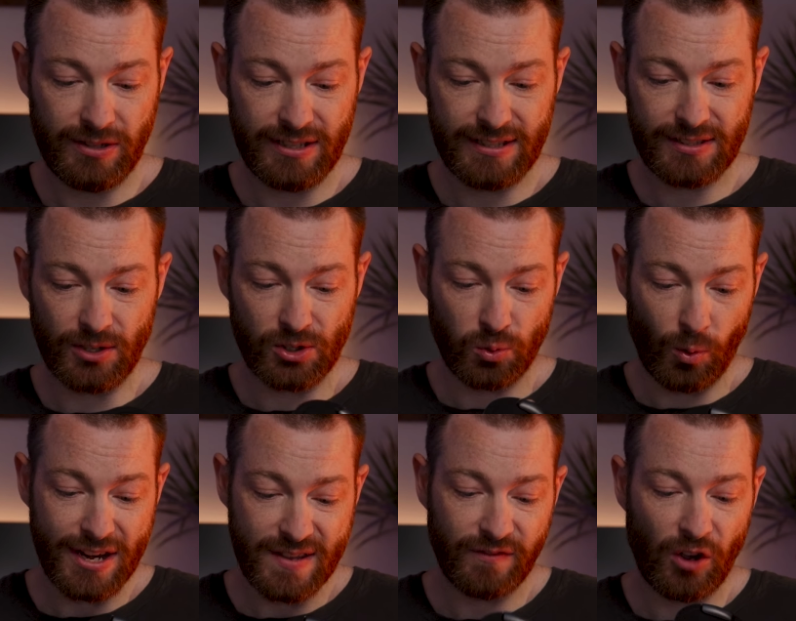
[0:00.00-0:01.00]
this is the
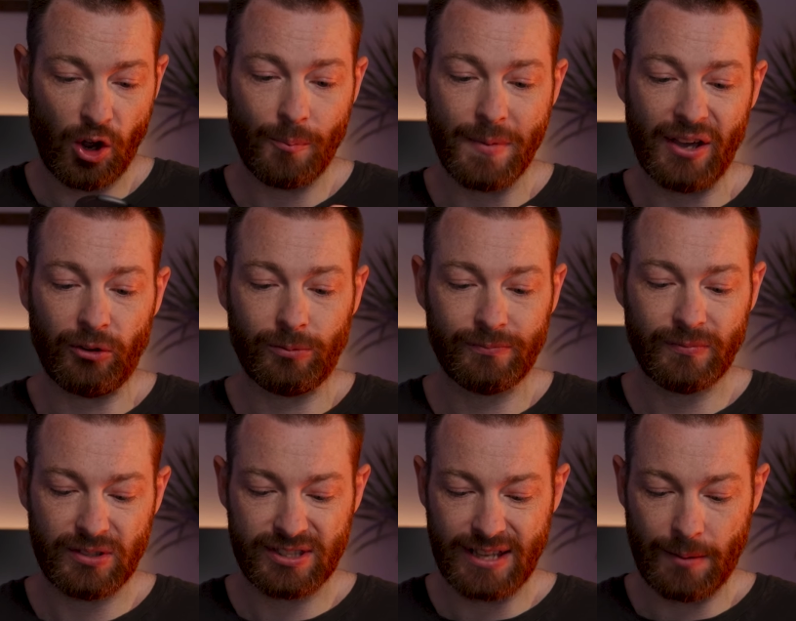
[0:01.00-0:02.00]
24 mil
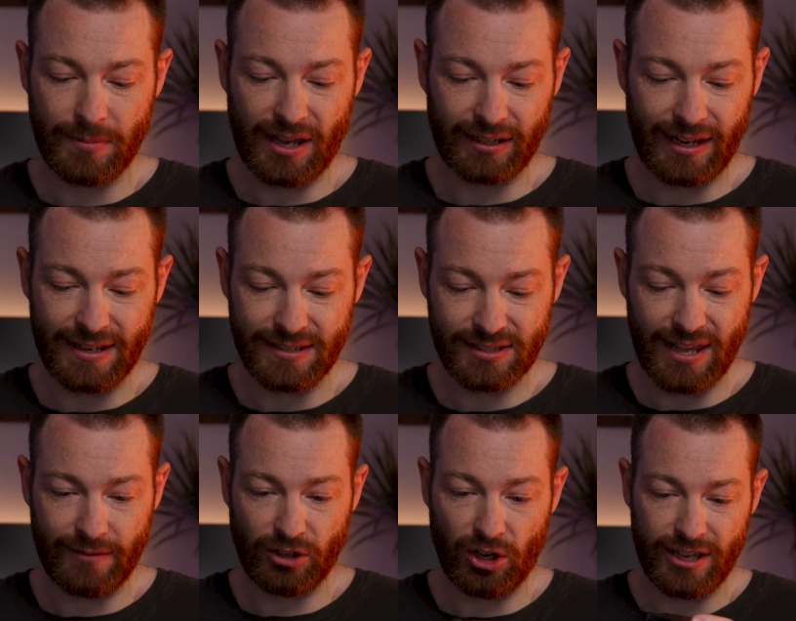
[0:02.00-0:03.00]
Samyang lens
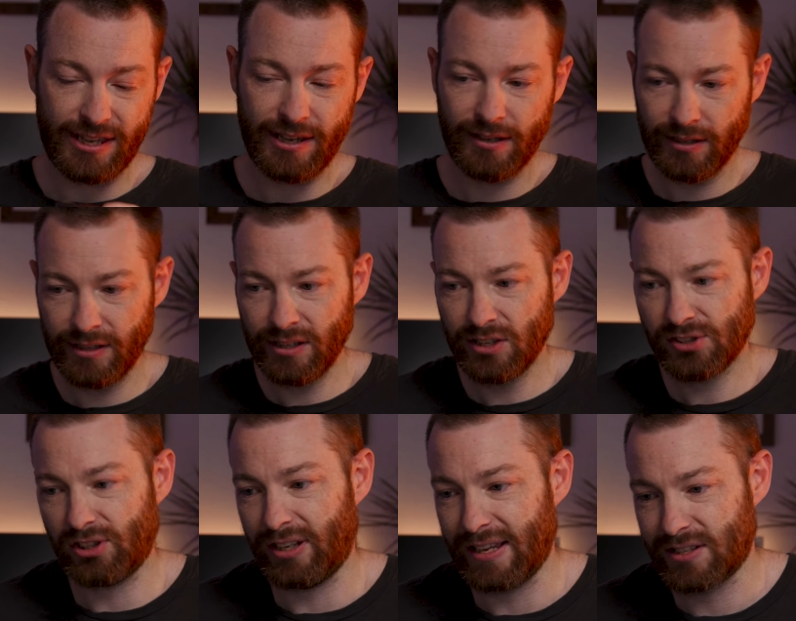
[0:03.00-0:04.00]
that I've got here.
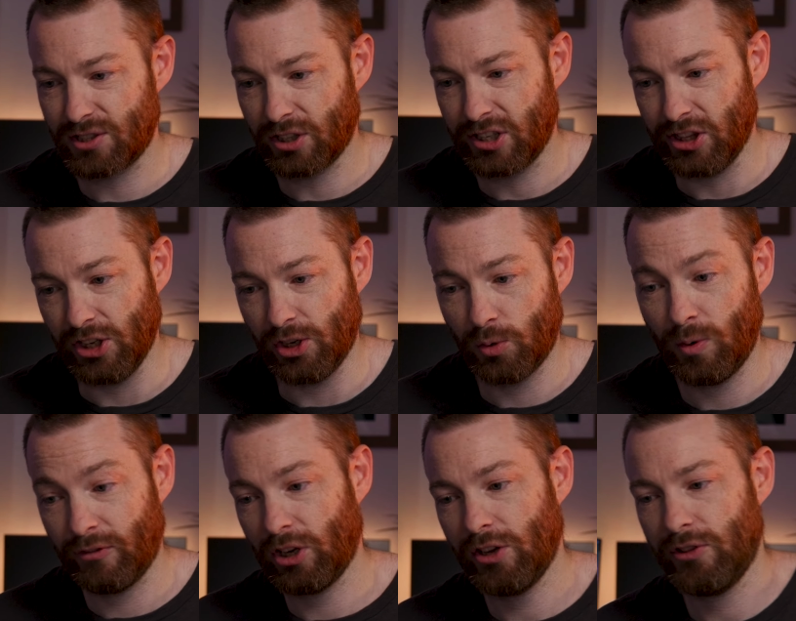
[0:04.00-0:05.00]
So let's look at the
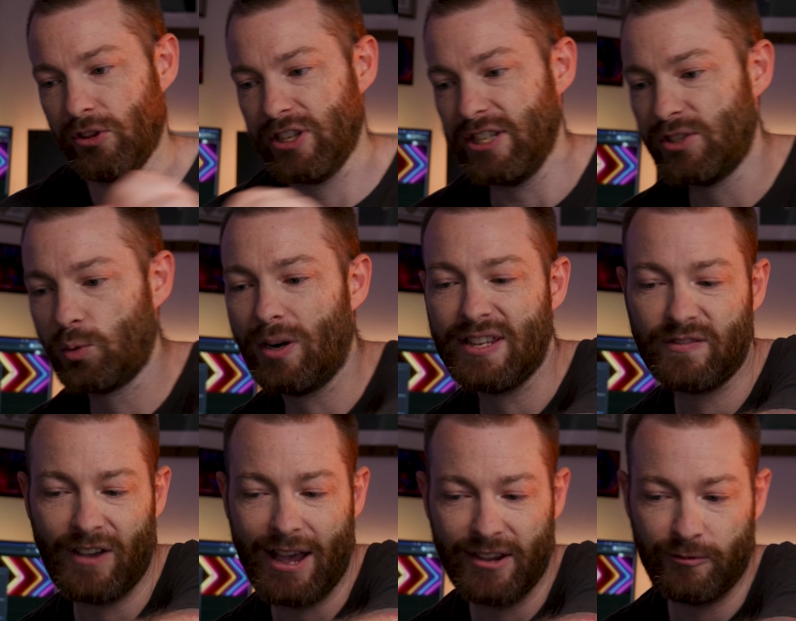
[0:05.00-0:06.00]
equivalent, the
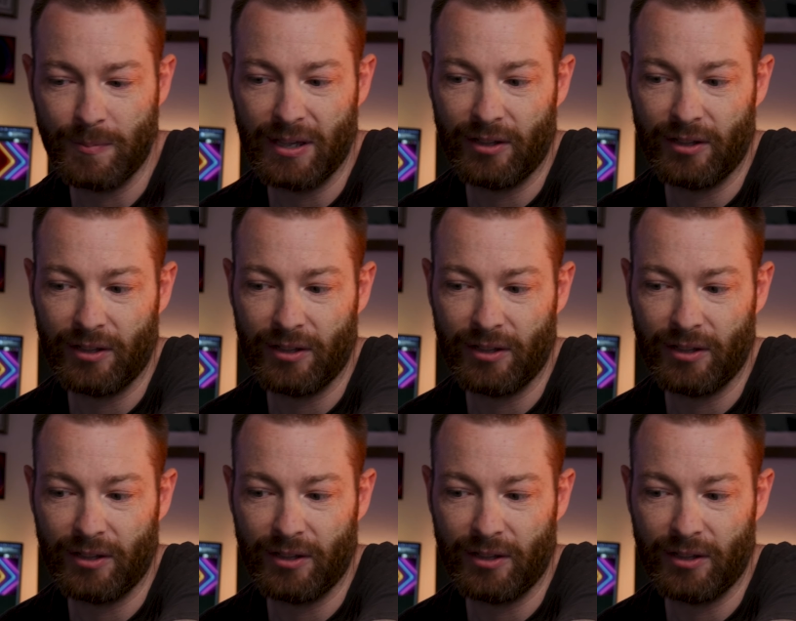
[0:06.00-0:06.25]
25